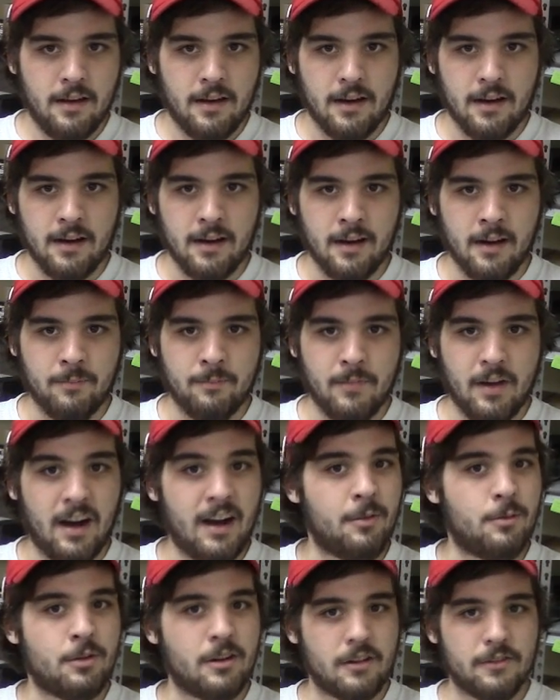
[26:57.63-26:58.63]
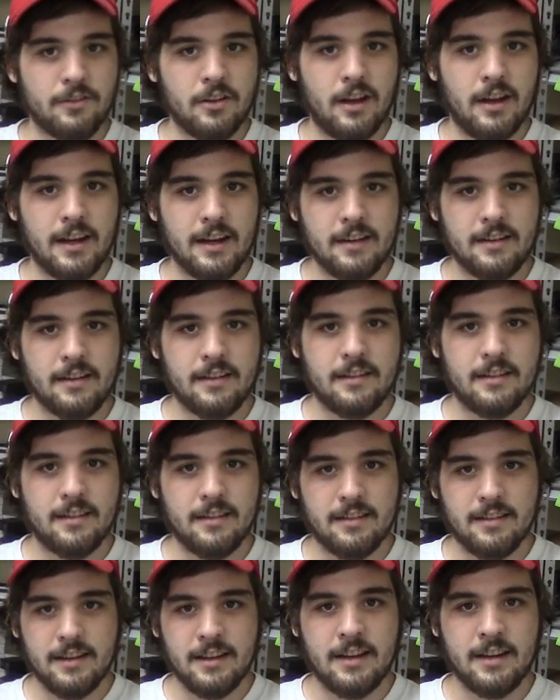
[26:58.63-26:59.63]
I would have liked to
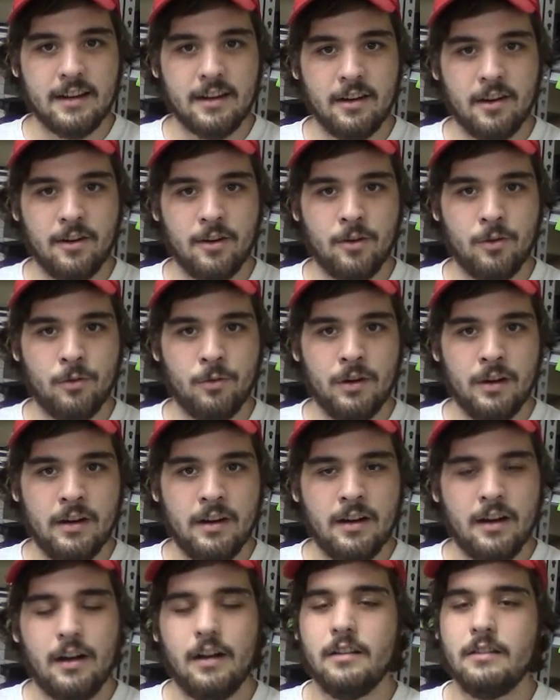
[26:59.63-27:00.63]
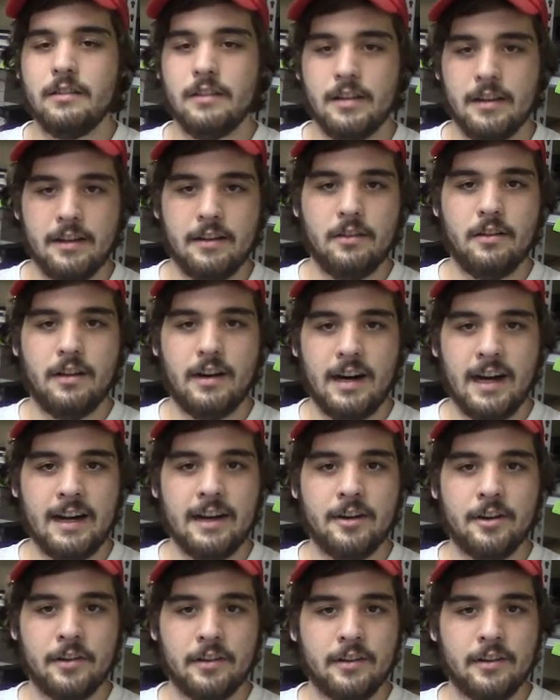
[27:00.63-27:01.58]
see it go a little higher